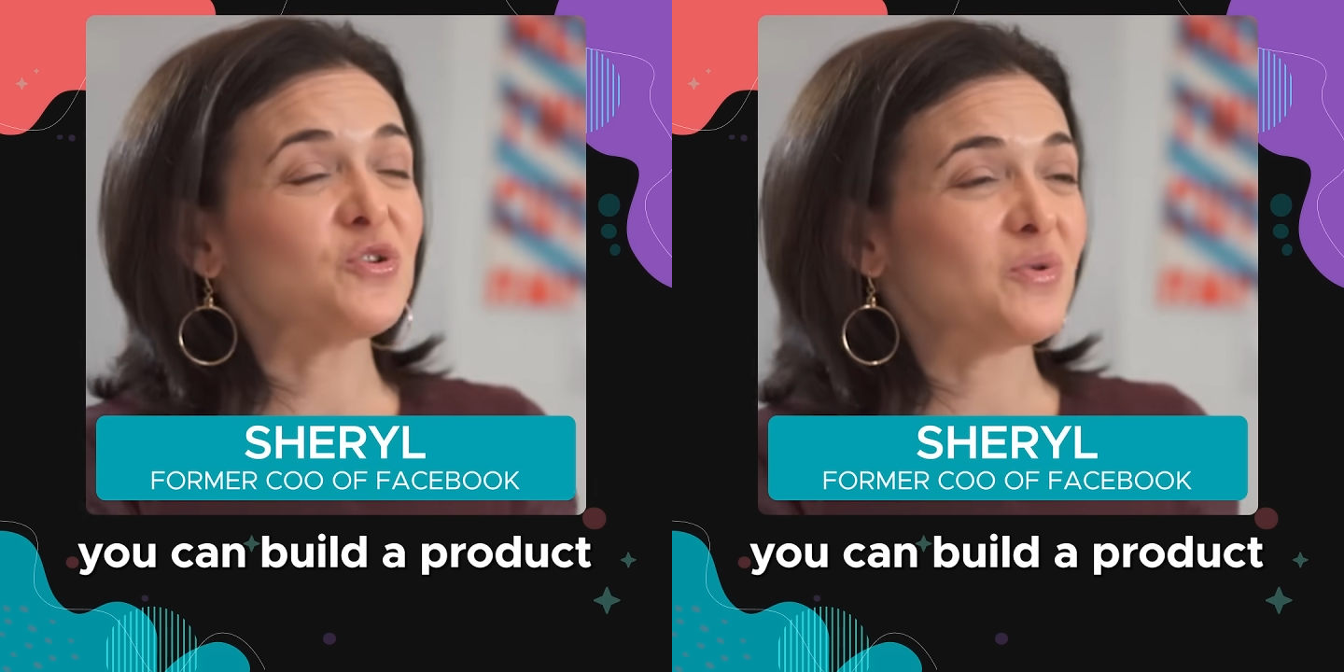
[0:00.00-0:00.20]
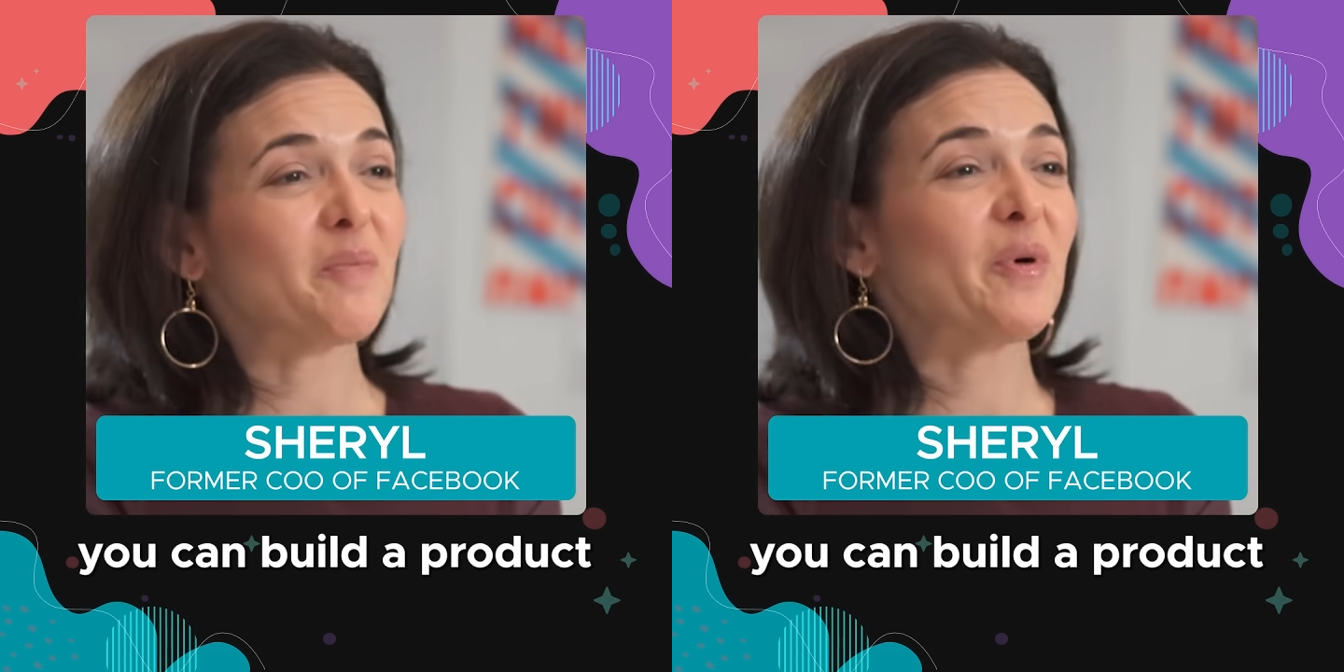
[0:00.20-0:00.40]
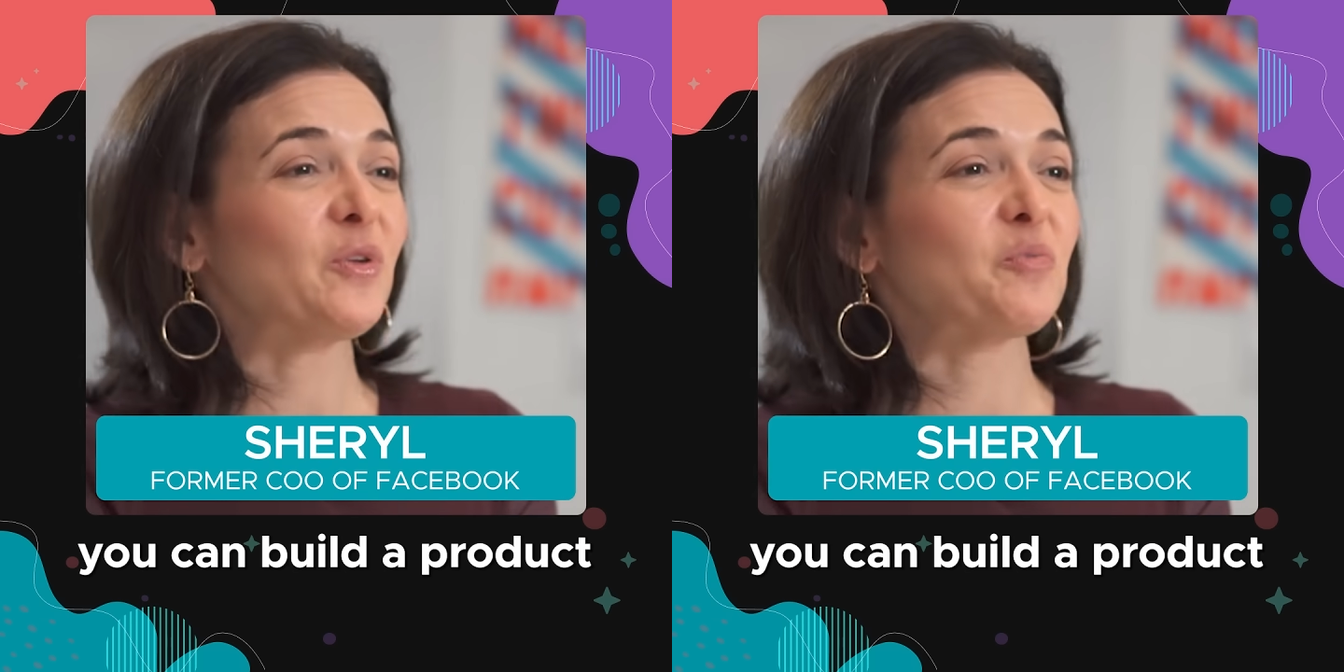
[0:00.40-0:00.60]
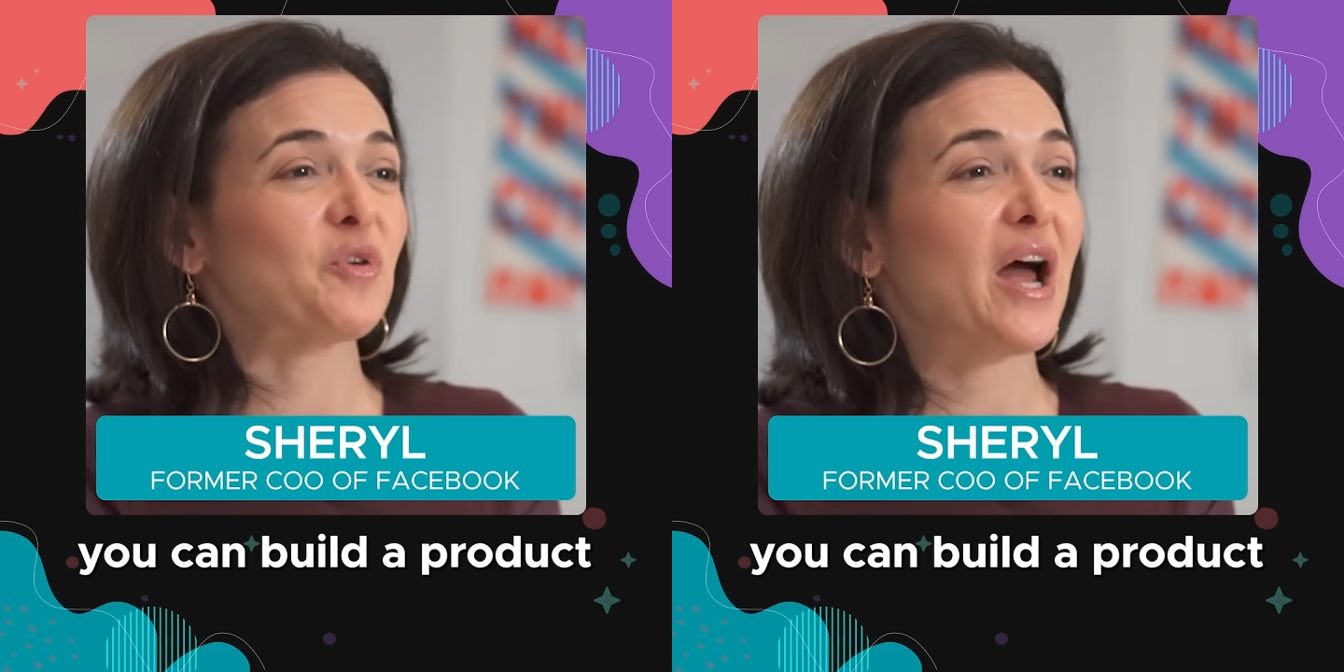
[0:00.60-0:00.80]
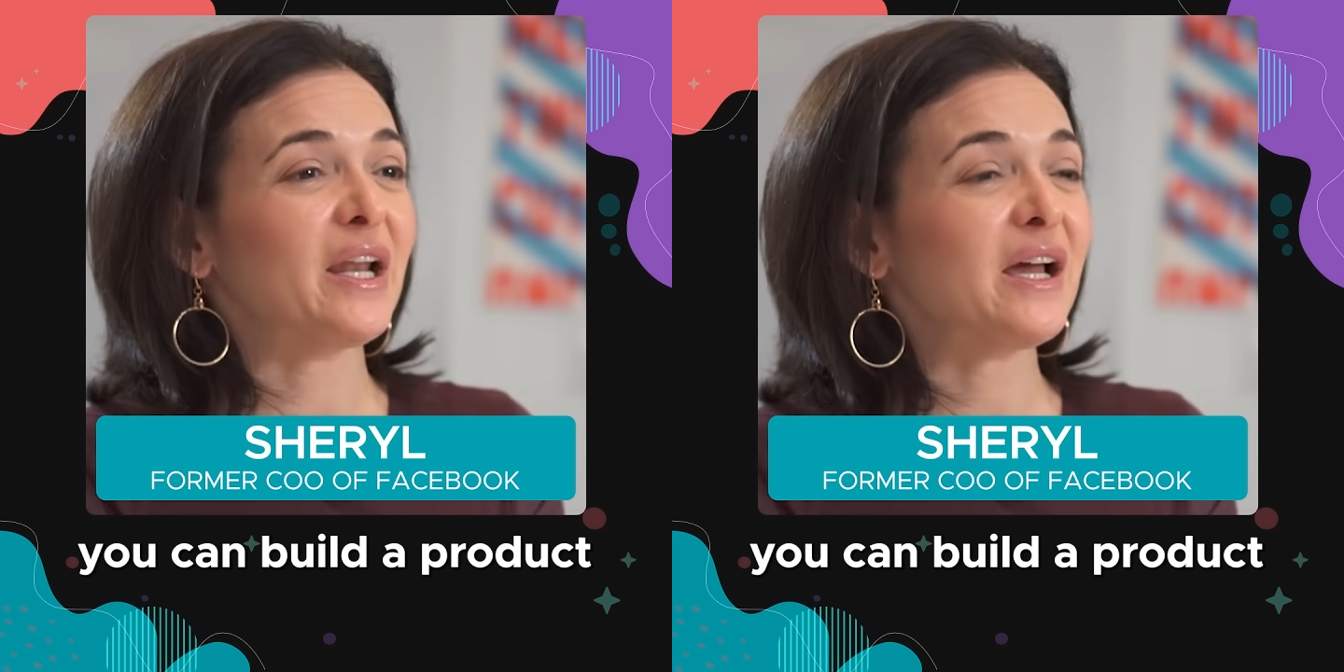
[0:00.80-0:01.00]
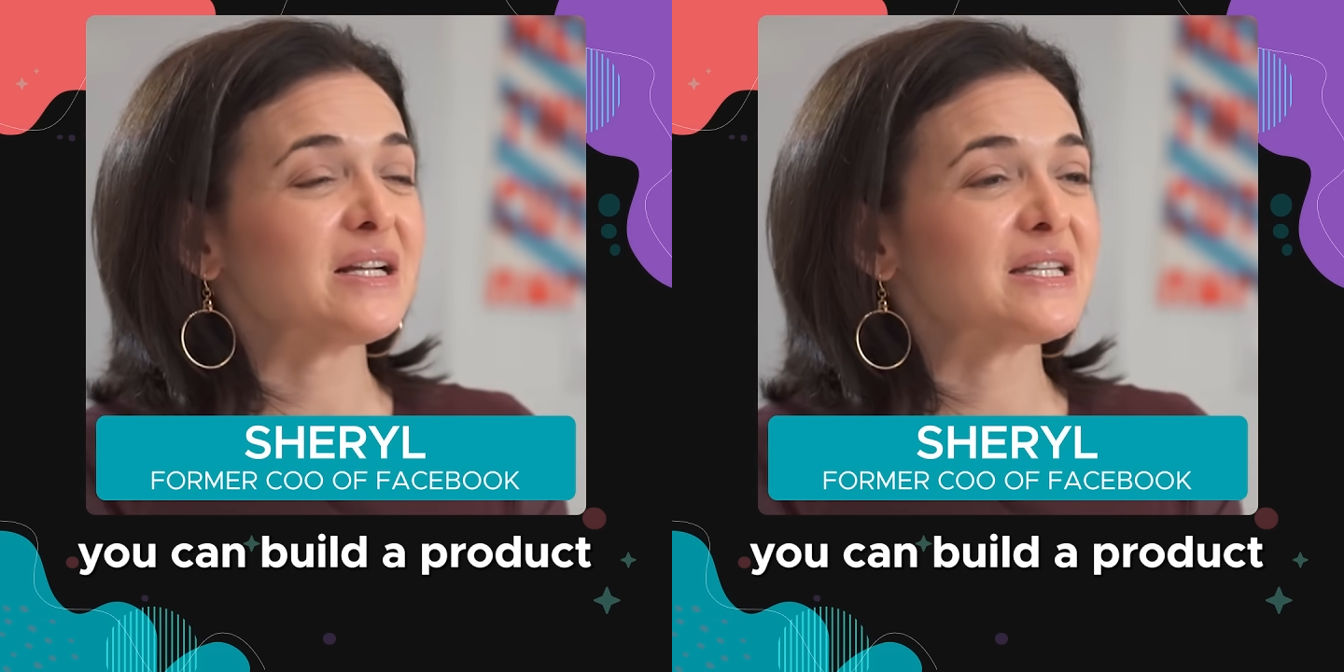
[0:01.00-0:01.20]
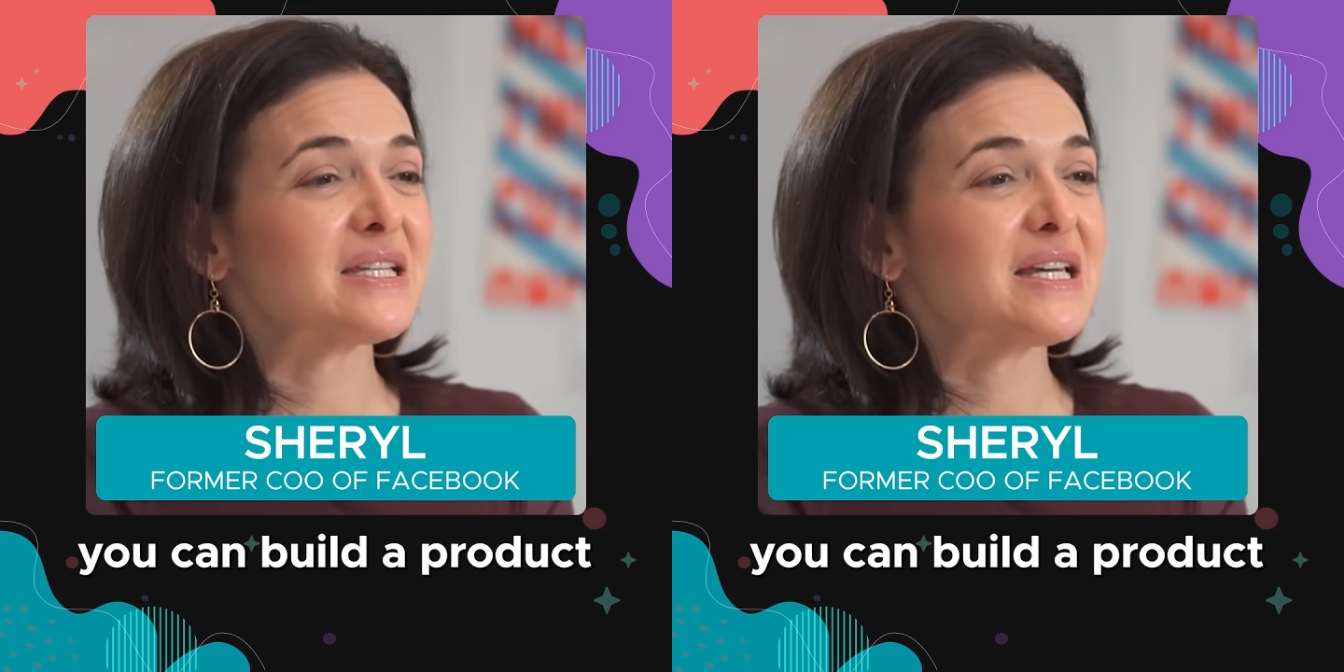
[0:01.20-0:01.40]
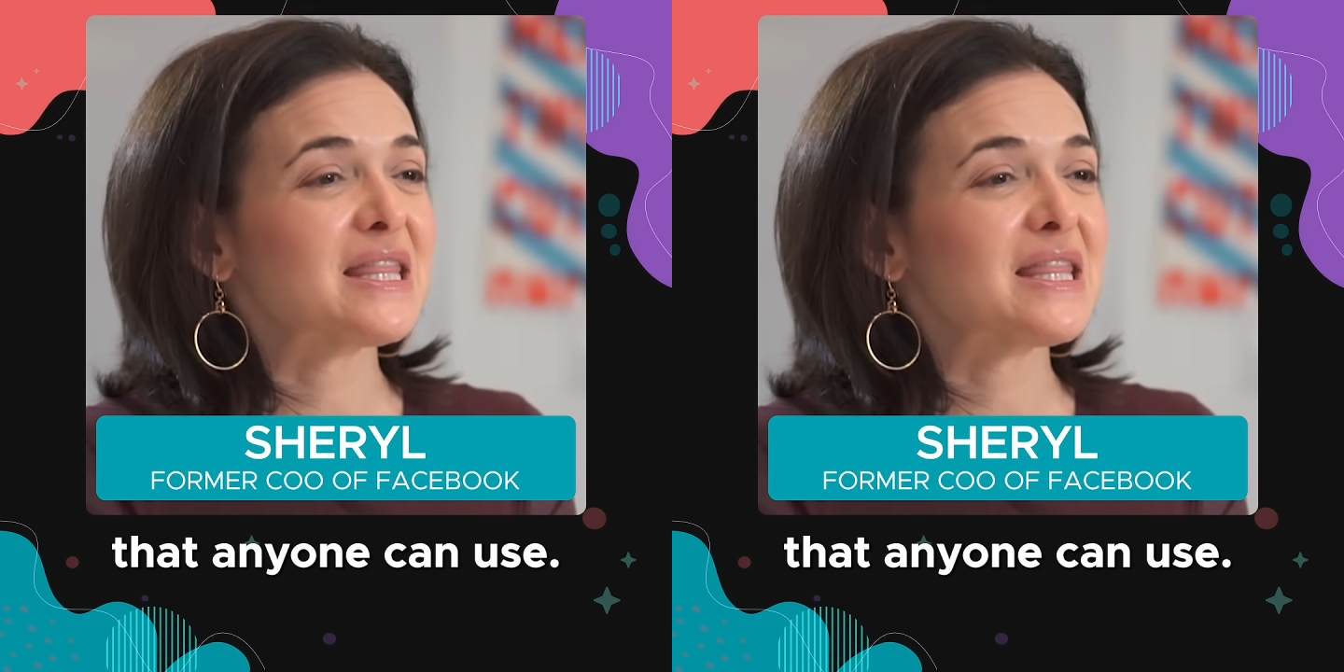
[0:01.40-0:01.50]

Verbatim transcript: you can build a product